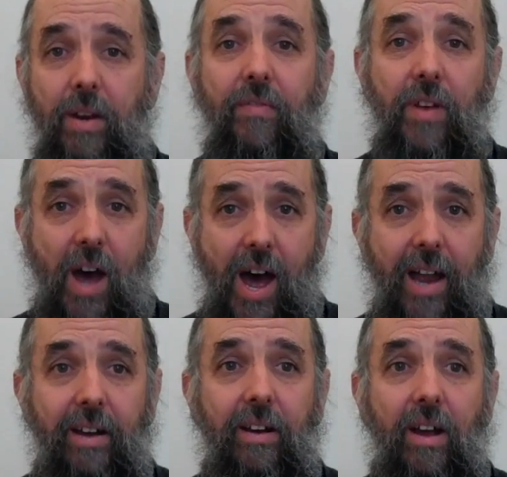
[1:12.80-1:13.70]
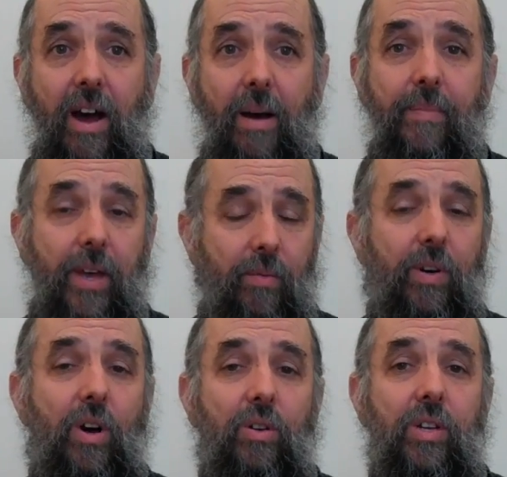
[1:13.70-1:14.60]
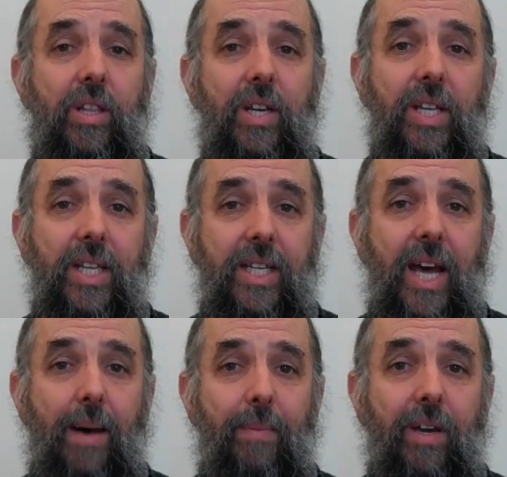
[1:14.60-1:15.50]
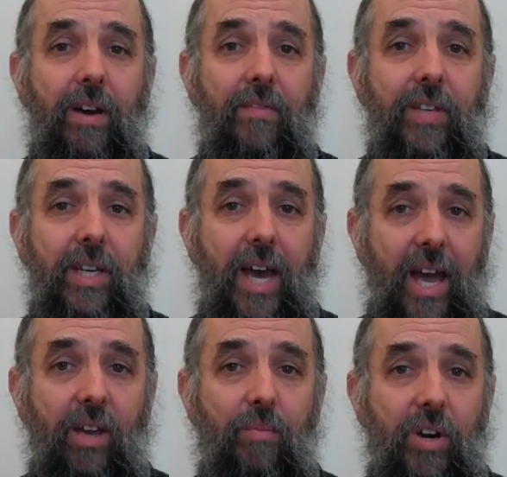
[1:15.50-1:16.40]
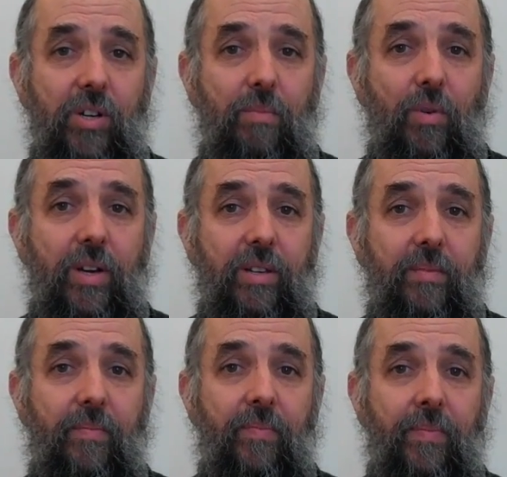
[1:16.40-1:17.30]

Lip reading: But if not, then we'll go to the tapping of the acupressure points.